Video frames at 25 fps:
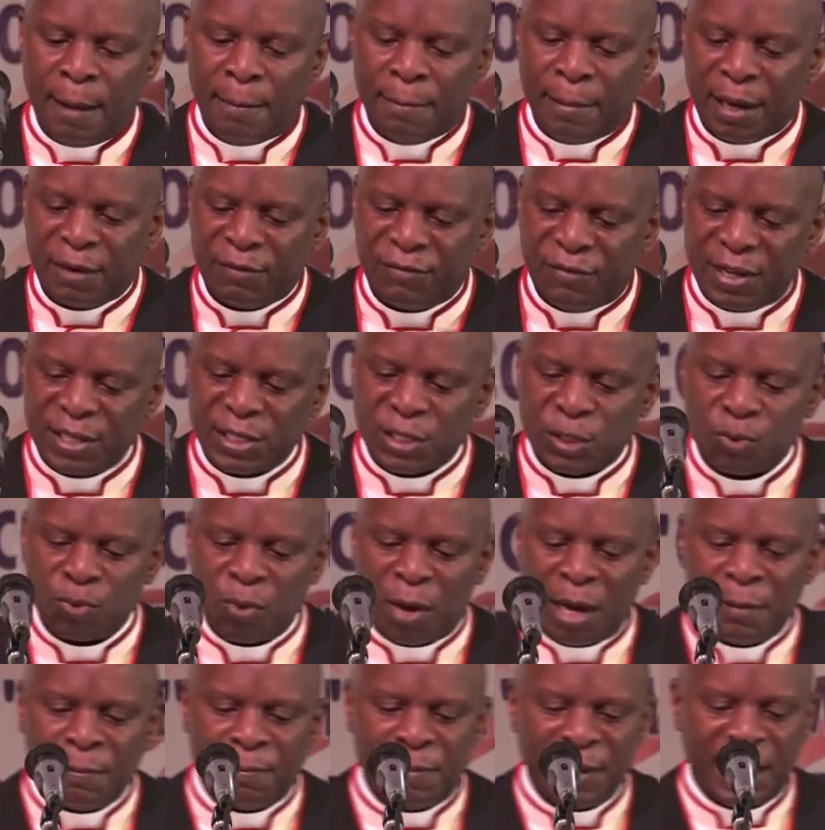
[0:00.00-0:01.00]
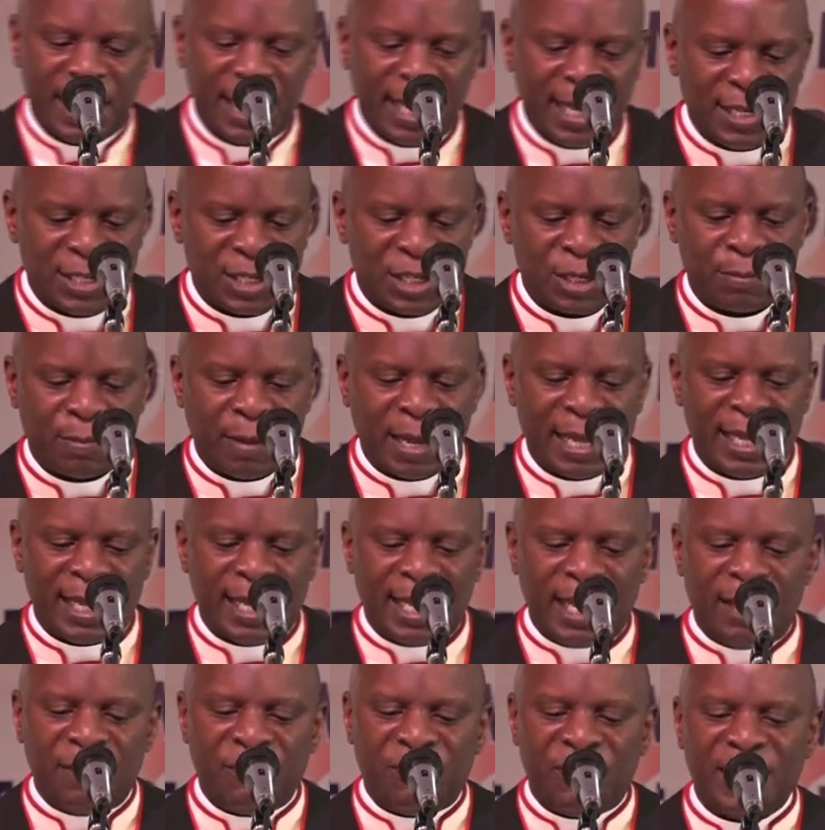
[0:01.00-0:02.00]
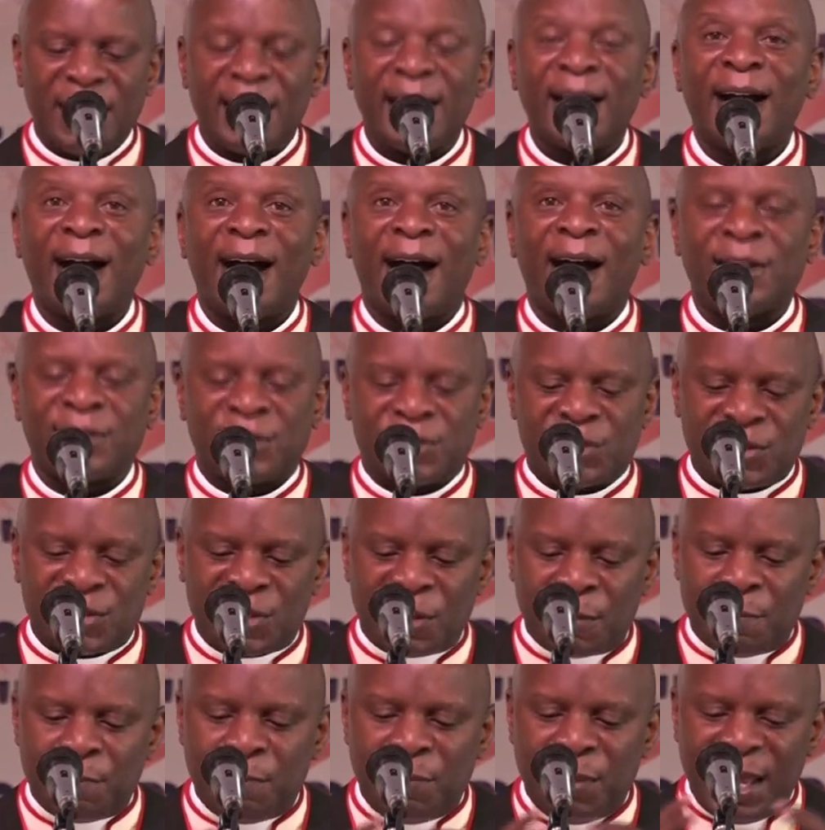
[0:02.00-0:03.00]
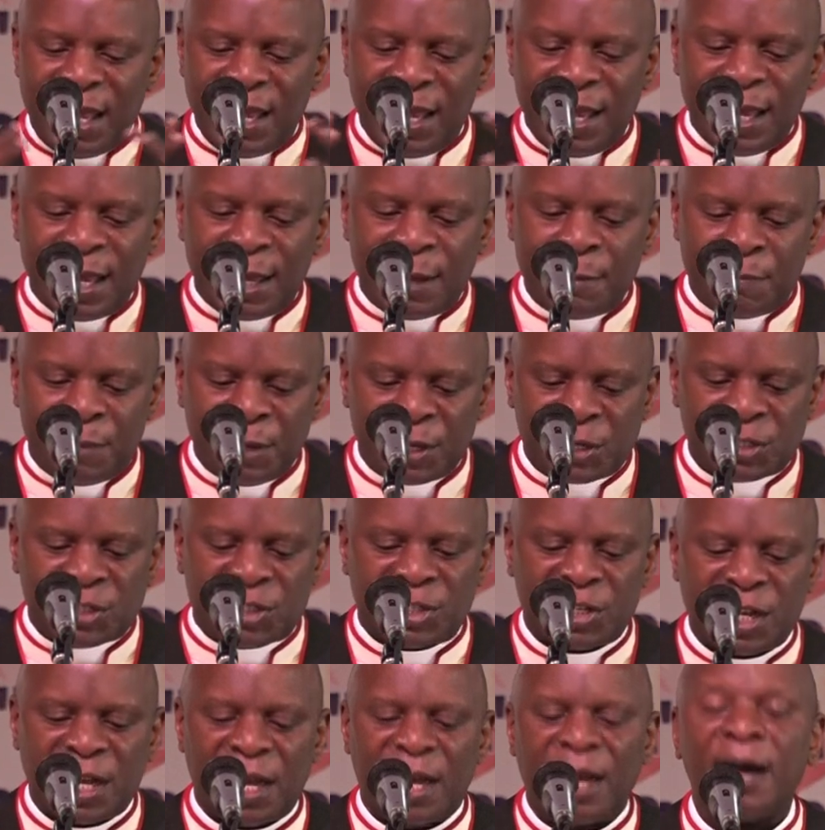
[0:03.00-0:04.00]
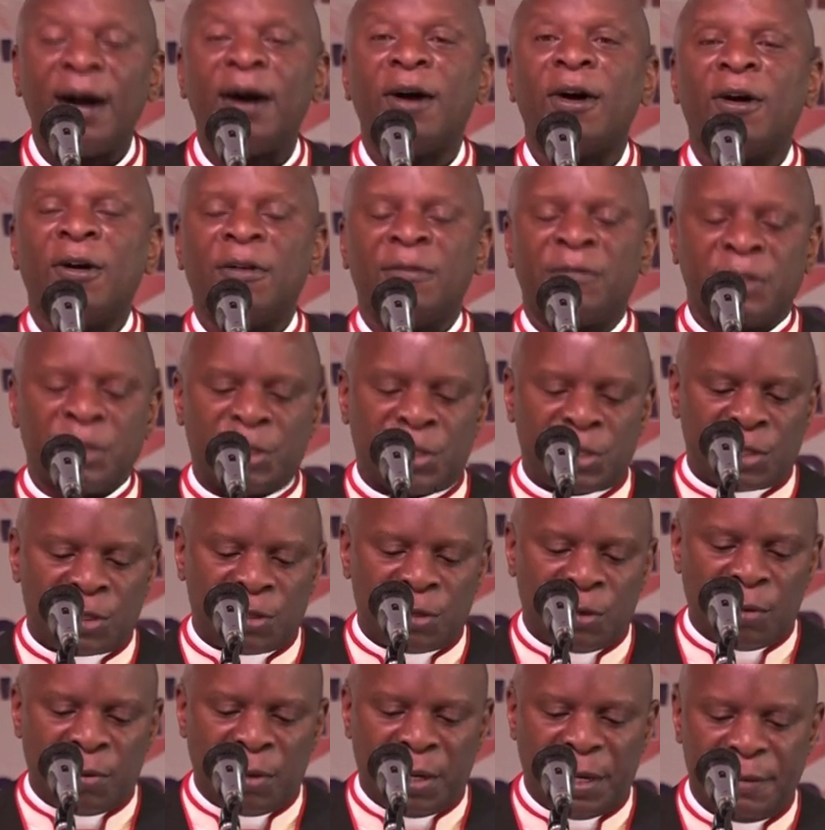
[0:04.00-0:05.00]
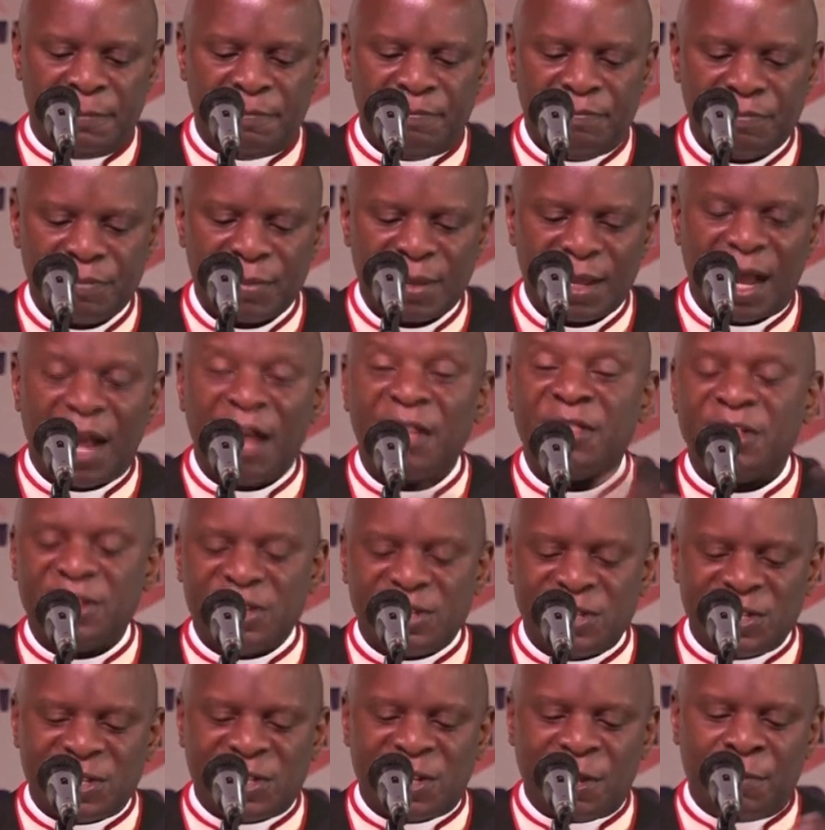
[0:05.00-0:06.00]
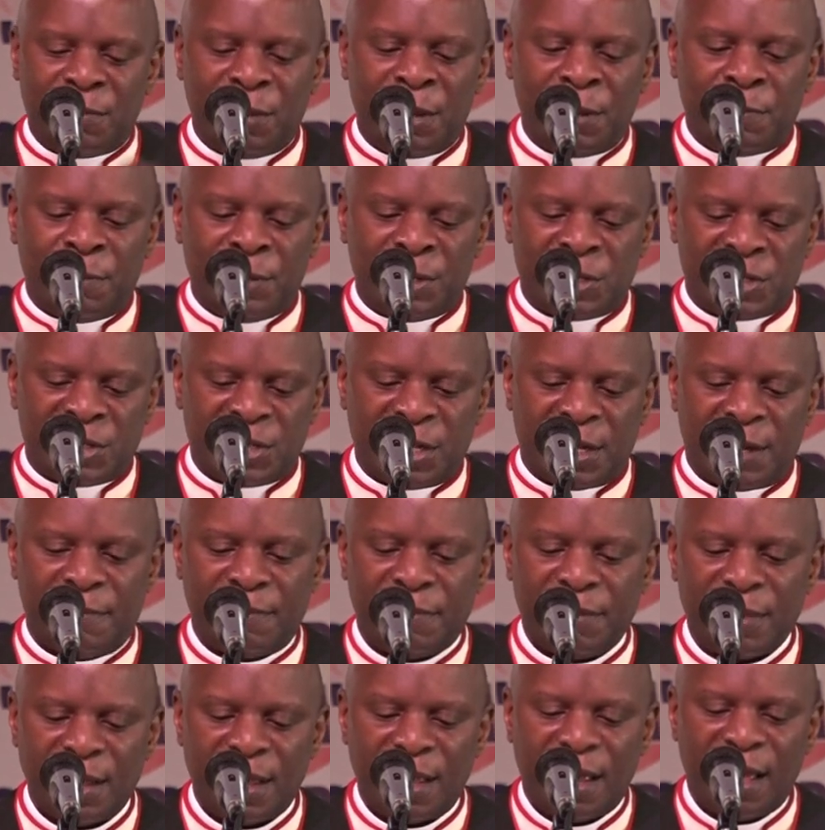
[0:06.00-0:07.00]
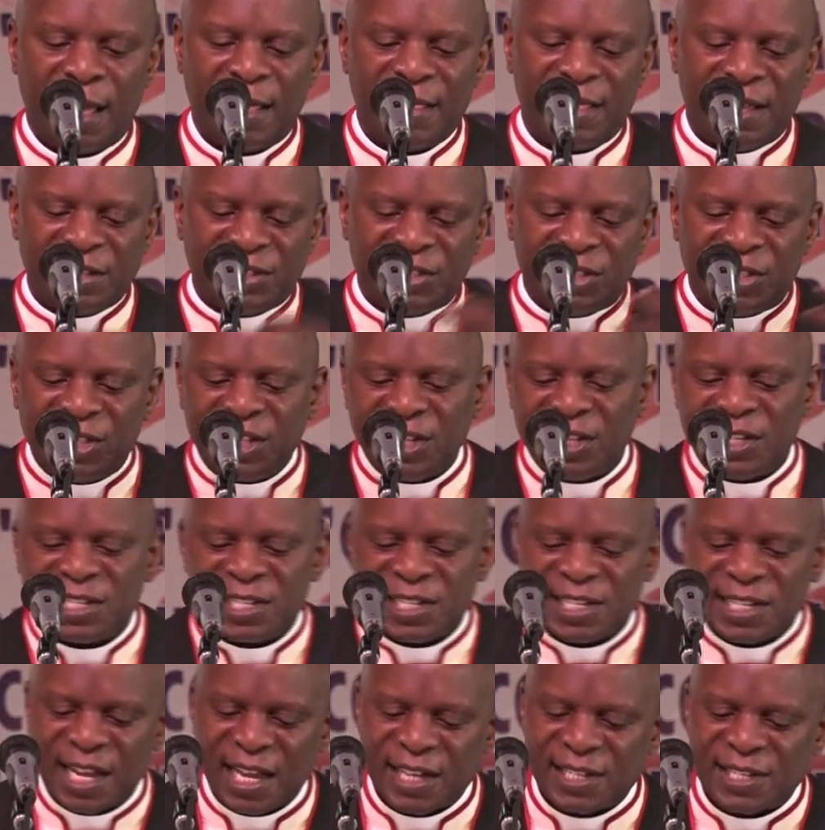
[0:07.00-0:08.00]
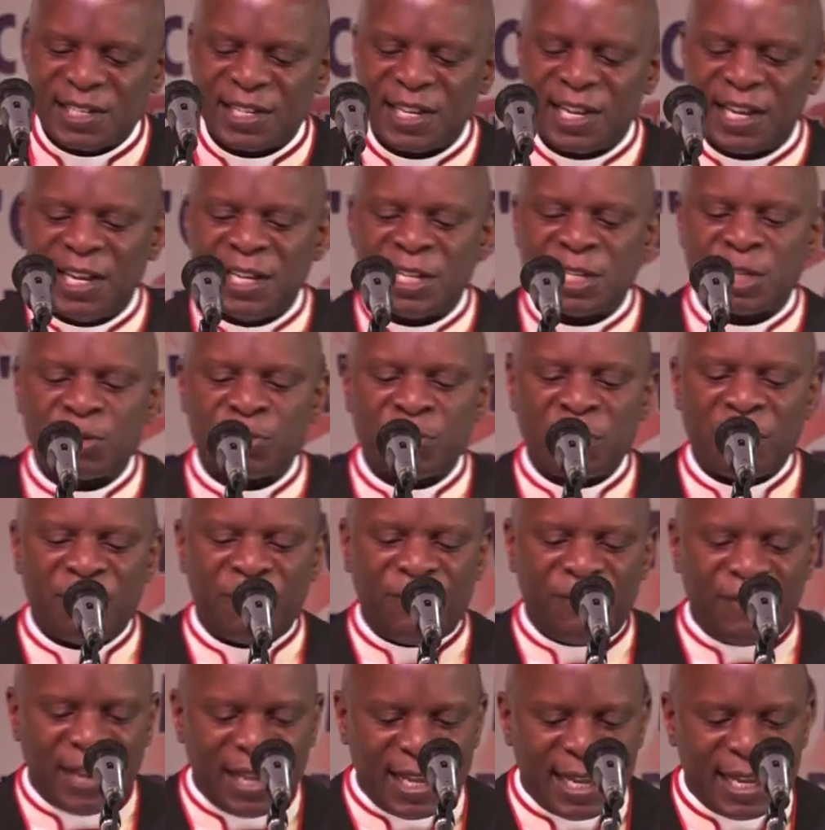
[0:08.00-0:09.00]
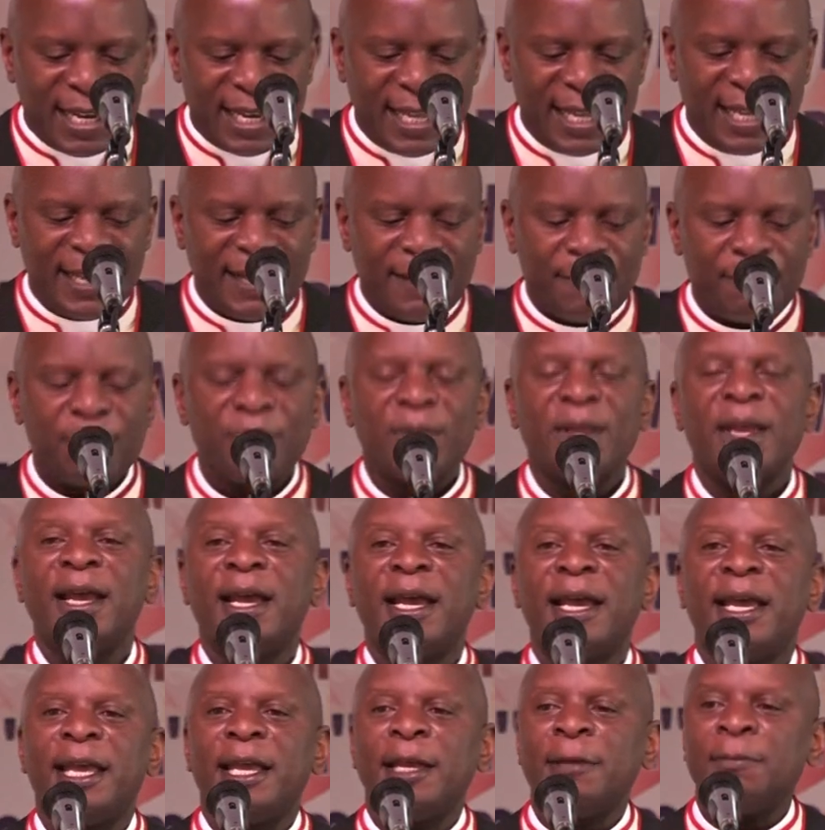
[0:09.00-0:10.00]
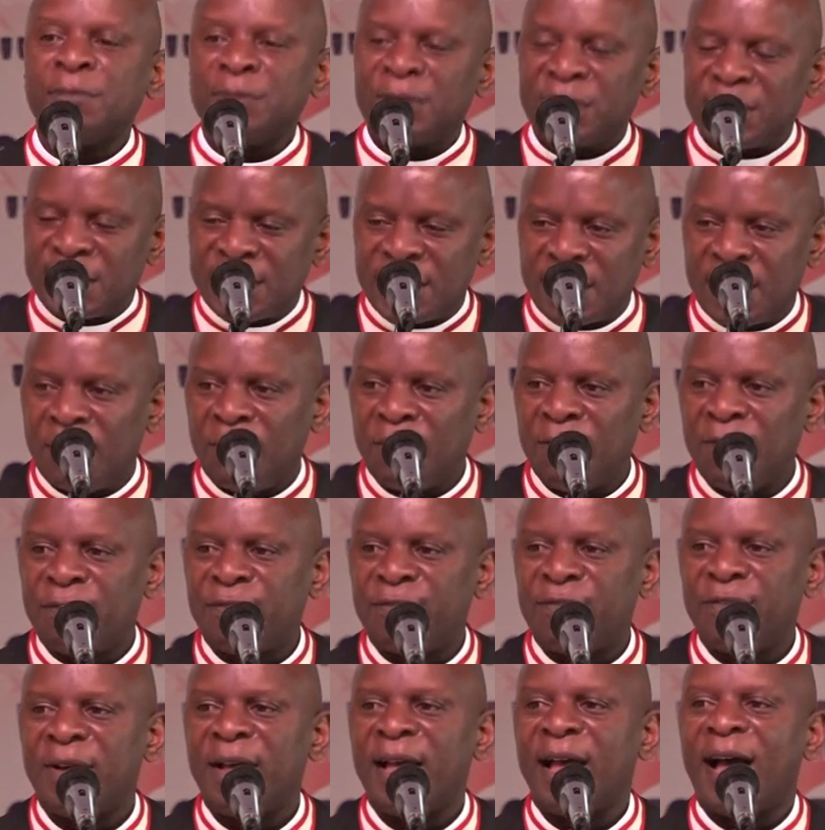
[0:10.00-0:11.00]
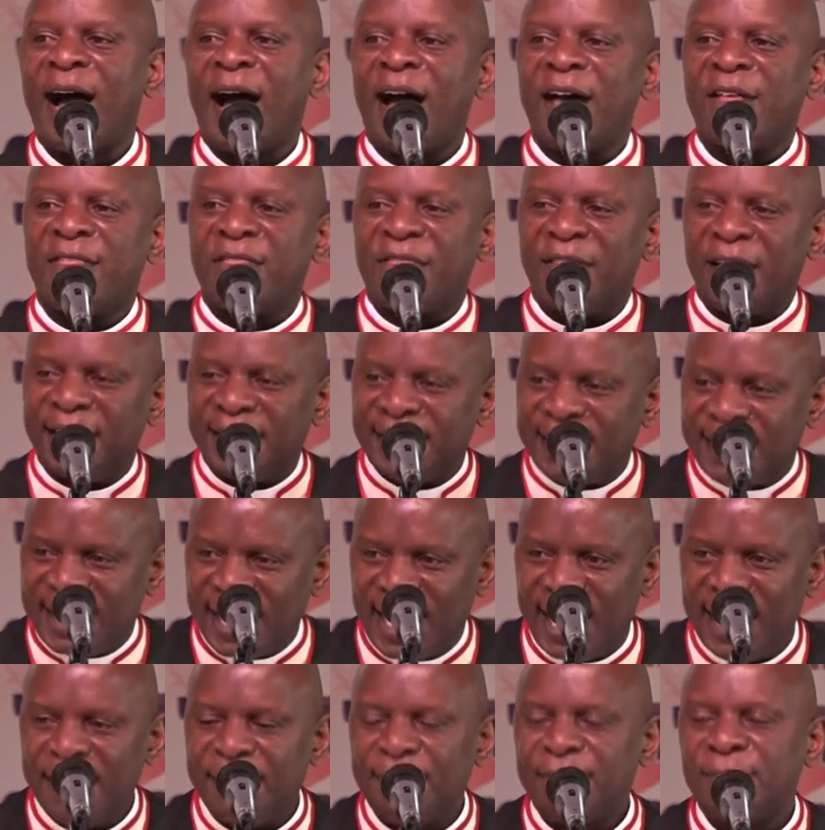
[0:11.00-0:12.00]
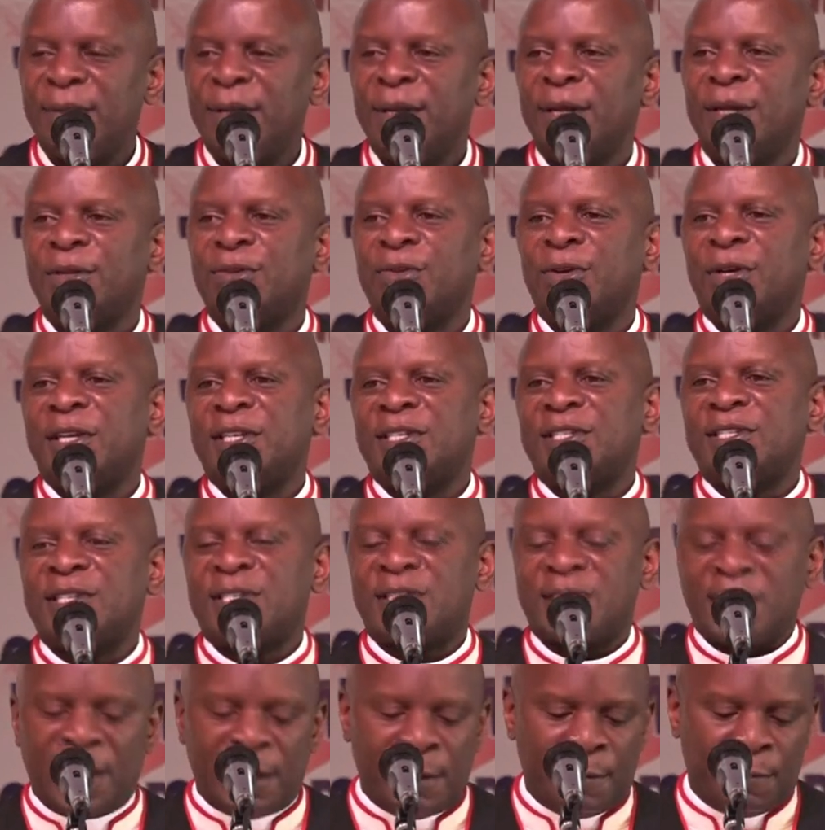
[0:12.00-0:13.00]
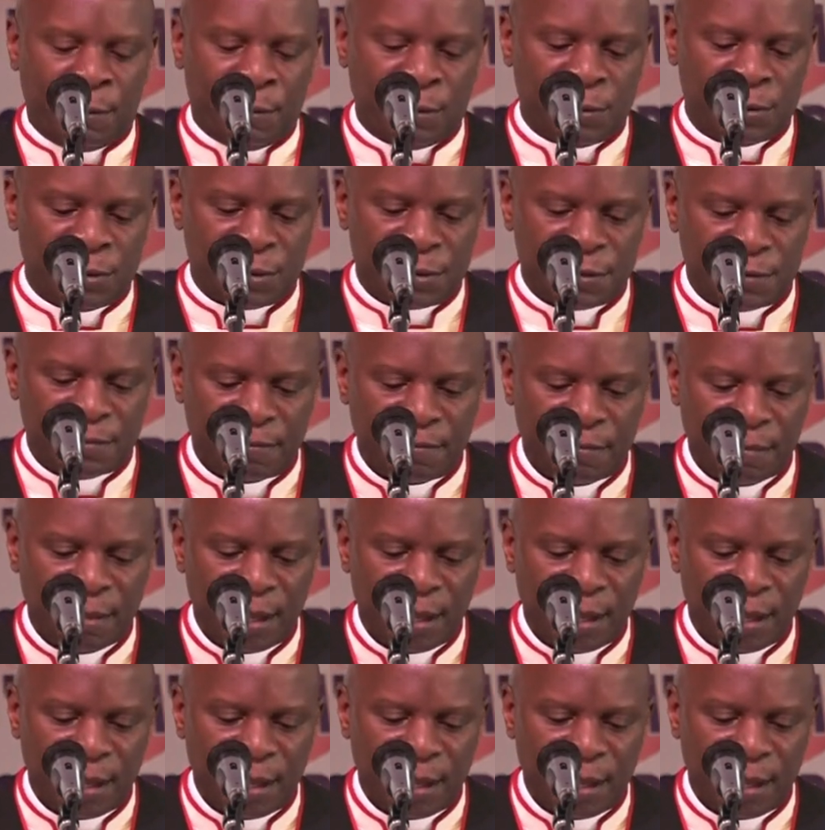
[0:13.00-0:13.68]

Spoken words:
But verse 1 begins by giving us the big picture of the story. And this is the big picture, that Jesus is revealing himself a third time to his disciples.